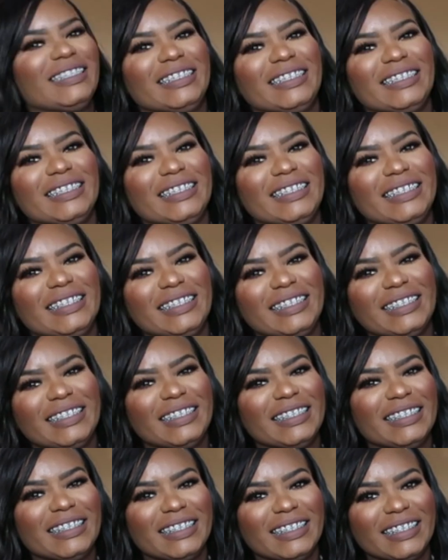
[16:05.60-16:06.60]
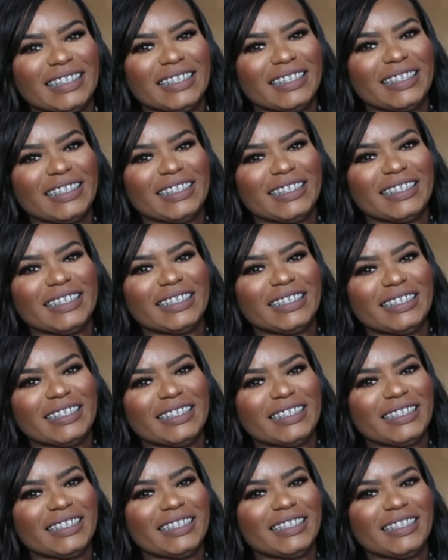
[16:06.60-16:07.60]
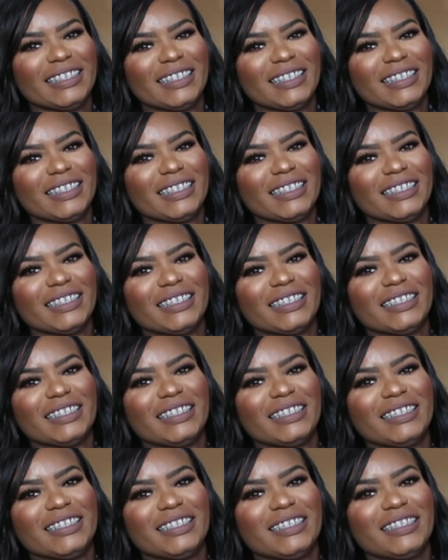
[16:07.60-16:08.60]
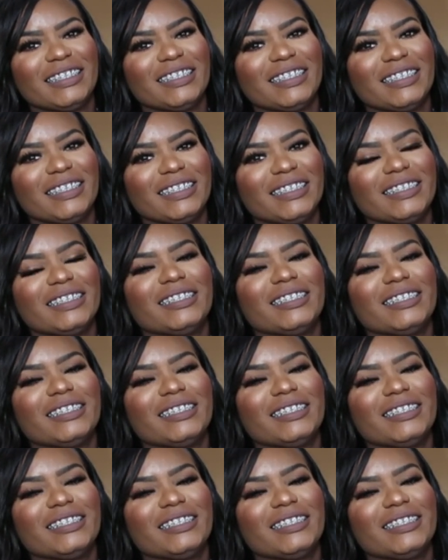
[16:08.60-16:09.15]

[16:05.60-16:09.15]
The person shown says nothing.